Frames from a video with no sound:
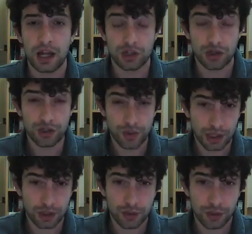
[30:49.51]
Church
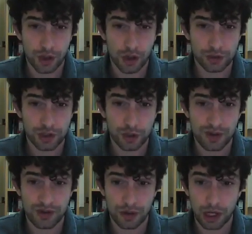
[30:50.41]
records will also
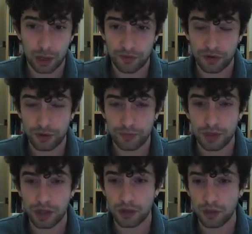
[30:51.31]
be very helpful
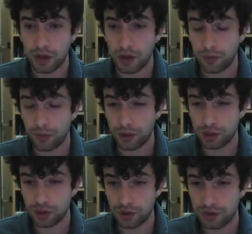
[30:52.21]
in with
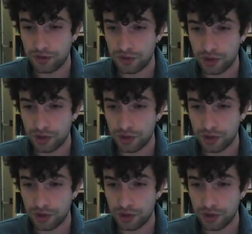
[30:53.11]
what you're looking